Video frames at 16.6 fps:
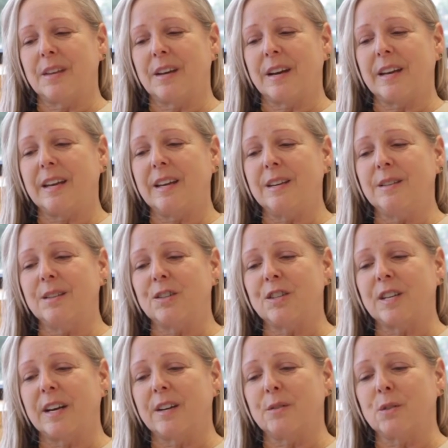I hid in the
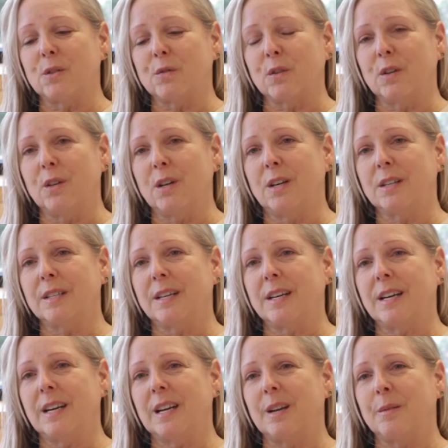shadows for a long
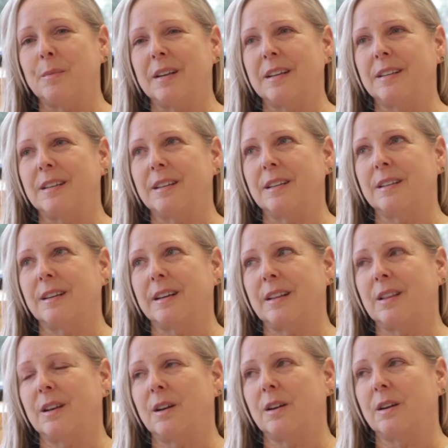time, and I
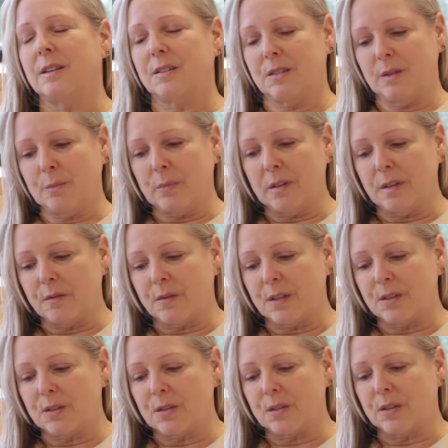think a symbol of
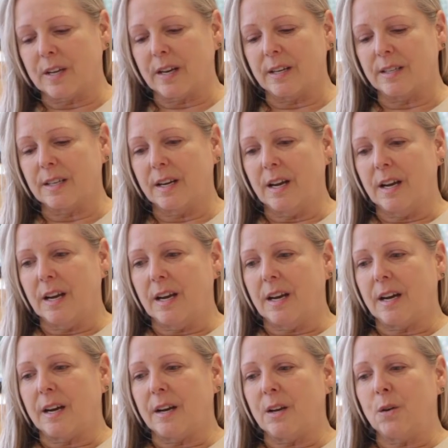this is that
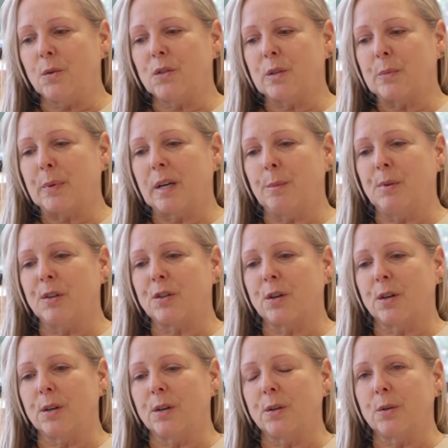I used to publish
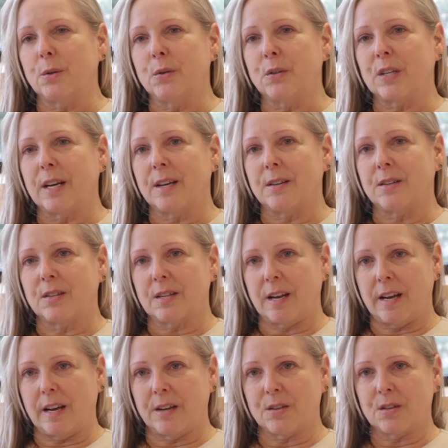articles as
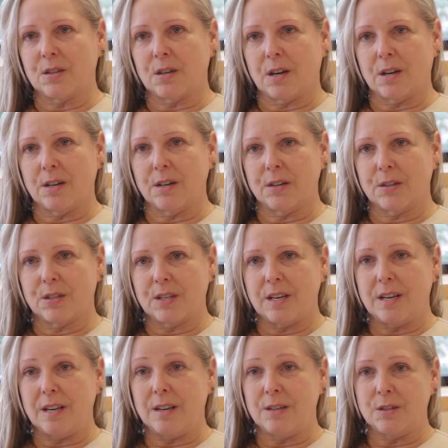Sr.
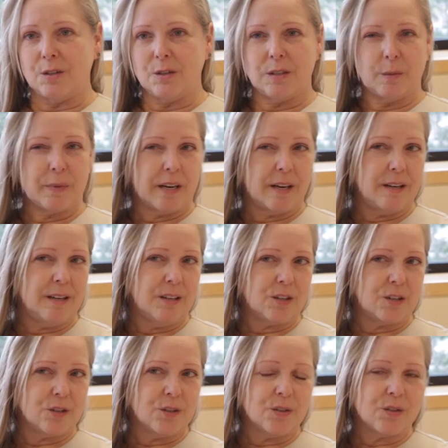Skees using my
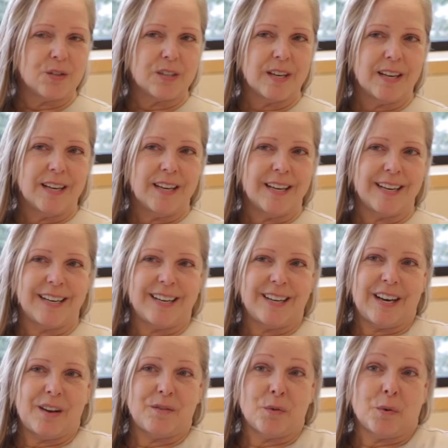initials, and I
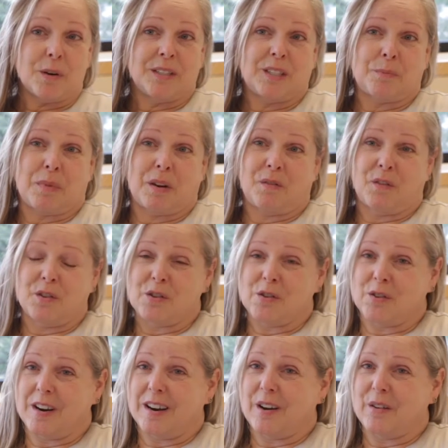never wanted my
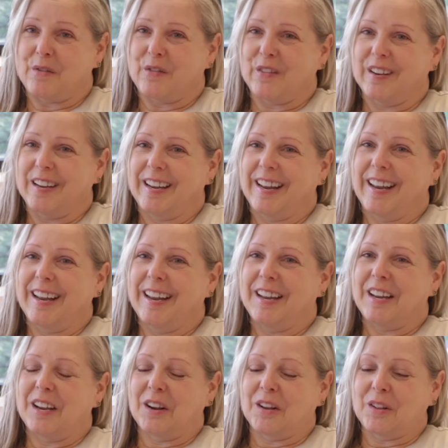photograph
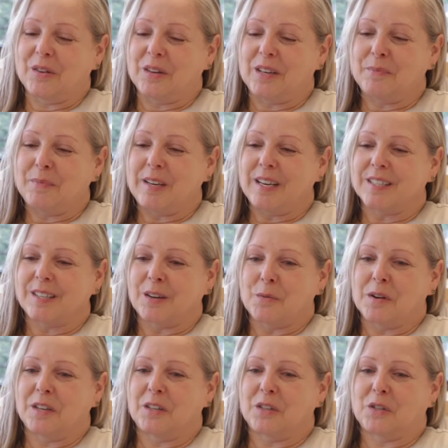included because I
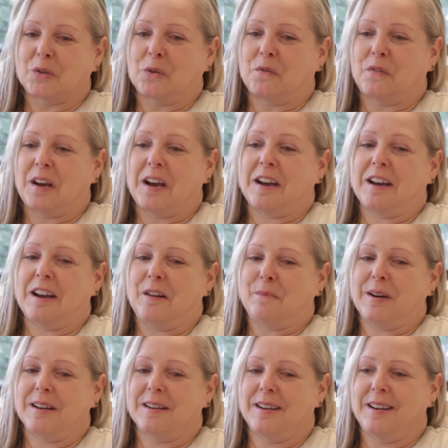wanted to sort of hide
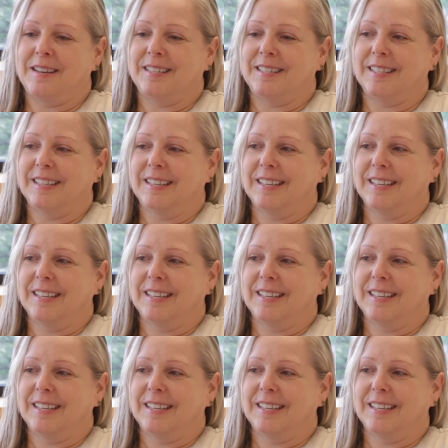behind